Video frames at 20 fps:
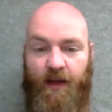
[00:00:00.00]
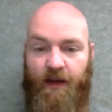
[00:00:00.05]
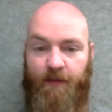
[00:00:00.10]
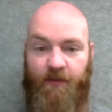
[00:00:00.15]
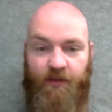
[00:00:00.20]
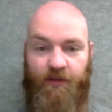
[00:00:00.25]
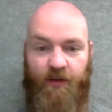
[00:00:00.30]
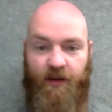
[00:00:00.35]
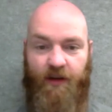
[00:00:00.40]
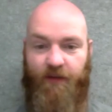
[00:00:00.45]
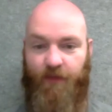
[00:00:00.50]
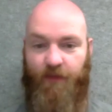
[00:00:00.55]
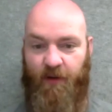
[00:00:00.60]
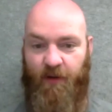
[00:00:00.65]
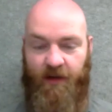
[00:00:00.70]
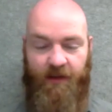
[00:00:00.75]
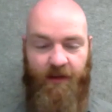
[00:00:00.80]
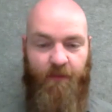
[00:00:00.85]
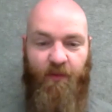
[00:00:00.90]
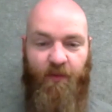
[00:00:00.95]
I'm sure
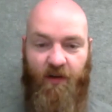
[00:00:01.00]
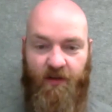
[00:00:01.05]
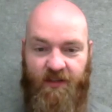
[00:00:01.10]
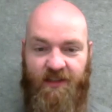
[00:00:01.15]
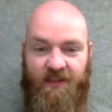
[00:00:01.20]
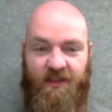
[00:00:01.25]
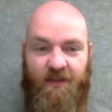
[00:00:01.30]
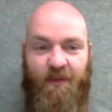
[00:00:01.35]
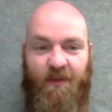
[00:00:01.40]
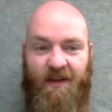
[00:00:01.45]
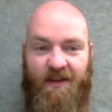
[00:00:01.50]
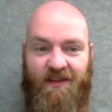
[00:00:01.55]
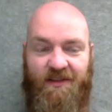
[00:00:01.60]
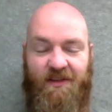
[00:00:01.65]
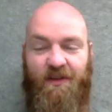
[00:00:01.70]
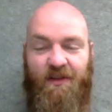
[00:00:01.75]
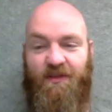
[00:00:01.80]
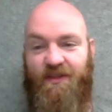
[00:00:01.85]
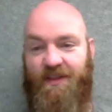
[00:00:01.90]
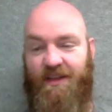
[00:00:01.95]
everybody that participates
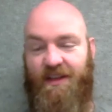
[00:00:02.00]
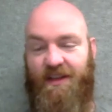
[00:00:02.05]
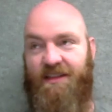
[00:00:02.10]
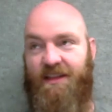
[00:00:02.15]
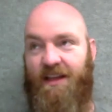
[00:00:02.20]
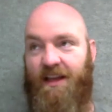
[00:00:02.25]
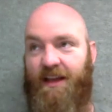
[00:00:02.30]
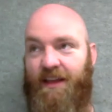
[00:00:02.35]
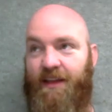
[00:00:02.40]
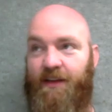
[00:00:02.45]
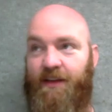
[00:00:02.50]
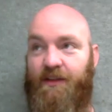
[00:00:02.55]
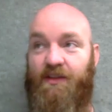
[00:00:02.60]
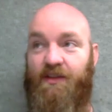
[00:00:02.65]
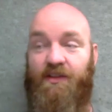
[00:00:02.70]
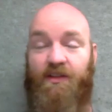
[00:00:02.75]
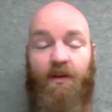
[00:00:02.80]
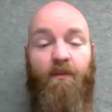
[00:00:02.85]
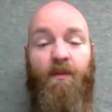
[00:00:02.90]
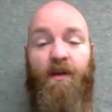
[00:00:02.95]
knows this.
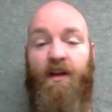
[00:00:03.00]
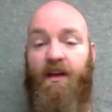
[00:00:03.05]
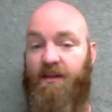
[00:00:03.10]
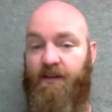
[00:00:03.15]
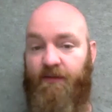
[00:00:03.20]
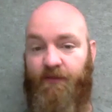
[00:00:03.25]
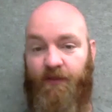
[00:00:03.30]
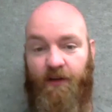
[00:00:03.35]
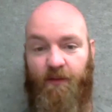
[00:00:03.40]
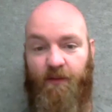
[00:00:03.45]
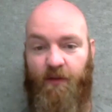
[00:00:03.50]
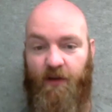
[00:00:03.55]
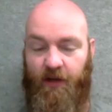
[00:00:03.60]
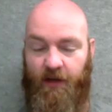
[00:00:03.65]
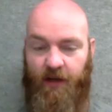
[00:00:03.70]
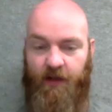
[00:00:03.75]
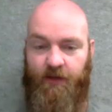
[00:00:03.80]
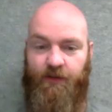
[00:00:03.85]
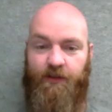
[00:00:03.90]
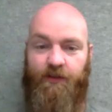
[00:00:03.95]
There's so many different
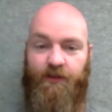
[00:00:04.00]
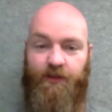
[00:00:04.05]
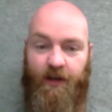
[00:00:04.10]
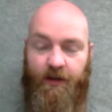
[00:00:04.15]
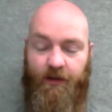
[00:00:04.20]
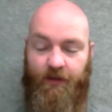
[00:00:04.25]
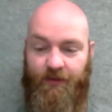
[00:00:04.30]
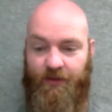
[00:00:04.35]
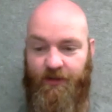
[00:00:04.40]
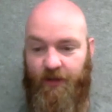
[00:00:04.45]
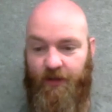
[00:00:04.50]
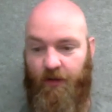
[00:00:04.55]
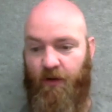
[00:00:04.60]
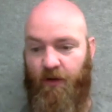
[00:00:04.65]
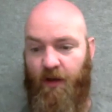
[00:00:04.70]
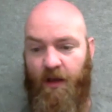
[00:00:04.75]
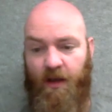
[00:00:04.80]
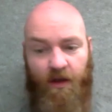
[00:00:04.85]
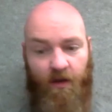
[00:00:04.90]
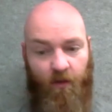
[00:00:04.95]
communication channels. So
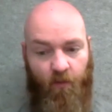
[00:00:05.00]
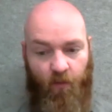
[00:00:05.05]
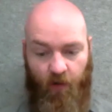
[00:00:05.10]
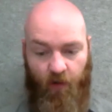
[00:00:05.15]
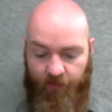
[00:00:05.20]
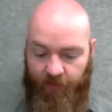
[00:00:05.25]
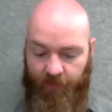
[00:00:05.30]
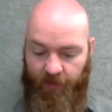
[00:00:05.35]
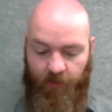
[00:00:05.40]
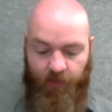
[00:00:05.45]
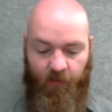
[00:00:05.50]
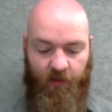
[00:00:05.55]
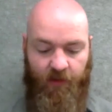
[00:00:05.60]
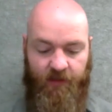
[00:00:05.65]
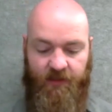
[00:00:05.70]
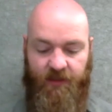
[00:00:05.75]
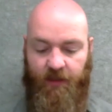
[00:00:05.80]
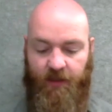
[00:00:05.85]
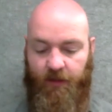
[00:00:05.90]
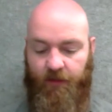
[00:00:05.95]
we're available on
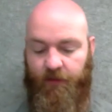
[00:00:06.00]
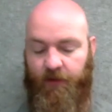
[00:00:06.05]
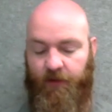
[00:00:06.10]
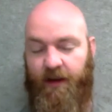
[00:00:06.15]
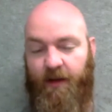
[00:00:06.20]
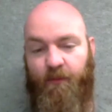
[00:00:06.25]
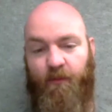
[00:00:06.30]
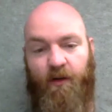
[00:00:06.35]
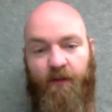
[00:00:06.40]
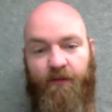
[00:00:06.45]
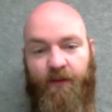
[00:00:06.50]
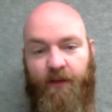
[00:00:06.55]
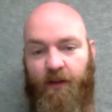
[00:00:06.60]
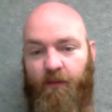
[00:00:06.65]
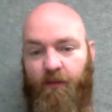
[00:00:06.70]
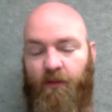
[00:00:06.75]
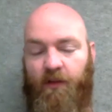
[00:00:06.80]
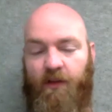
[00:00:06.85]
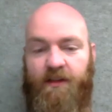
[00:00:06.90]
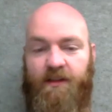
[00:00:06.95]
Telegram, we're
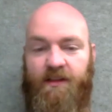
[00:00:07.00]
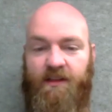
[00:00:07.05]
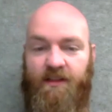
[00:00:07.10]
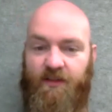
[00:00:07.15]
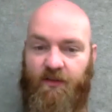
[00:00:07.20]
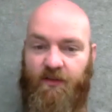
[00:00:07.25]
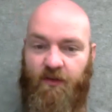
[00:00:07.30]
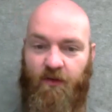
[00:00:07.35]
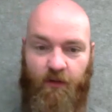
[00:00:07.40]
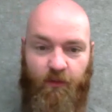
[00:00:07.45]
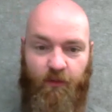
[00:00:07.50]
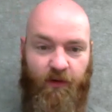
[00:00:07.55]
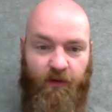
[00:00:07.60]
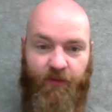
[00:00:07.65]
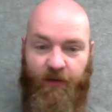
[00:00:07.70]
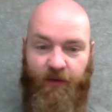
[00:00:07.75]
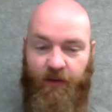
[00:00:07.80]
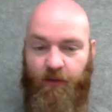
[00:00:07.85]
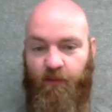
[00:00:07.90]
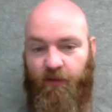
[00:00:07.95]
available on Discord, we're
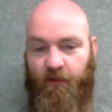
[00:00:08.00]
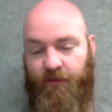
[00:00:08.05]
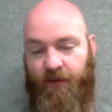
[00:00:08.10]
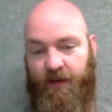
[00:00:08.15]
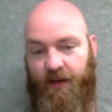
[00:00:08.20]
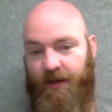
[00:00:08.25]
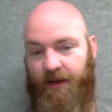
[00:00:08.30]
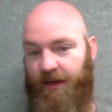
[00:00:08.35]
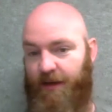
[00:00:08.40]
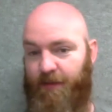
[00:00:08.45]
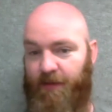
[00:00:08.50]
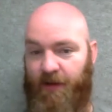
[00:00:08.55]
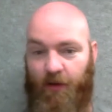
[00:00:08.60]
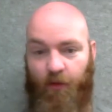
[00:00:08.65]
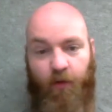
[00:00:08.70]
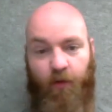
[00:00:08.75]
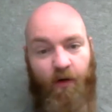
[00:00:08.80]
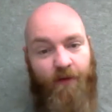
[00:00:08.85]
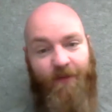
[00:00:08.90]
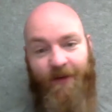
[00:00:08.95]
available via
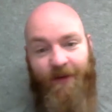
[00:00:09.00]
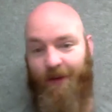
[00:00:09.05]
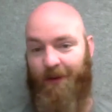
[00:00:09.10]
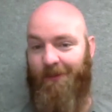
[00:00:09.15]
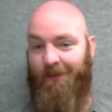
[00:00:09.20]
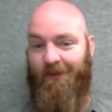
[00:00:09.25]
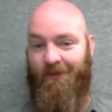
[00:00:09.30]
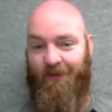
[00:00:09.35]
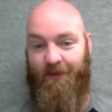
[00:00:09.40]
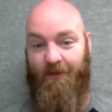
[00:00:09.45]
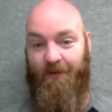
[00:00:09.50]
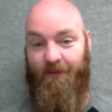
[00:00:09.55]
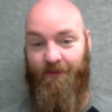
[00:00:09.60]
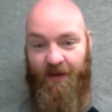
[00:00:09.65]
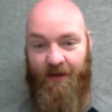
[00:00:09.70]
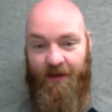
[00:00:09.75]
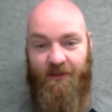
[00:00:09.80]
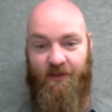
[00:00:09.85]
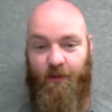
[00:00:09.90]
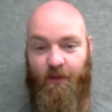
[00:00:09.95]
email, we're available
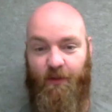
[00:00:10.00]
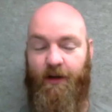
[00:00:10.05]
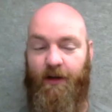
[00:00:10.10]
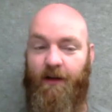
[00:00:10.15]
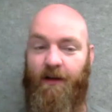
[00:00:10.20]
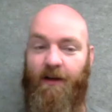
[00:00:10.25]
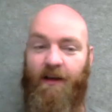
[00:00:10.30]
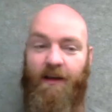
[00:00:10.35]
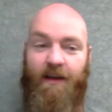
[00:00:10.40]
via Twitter.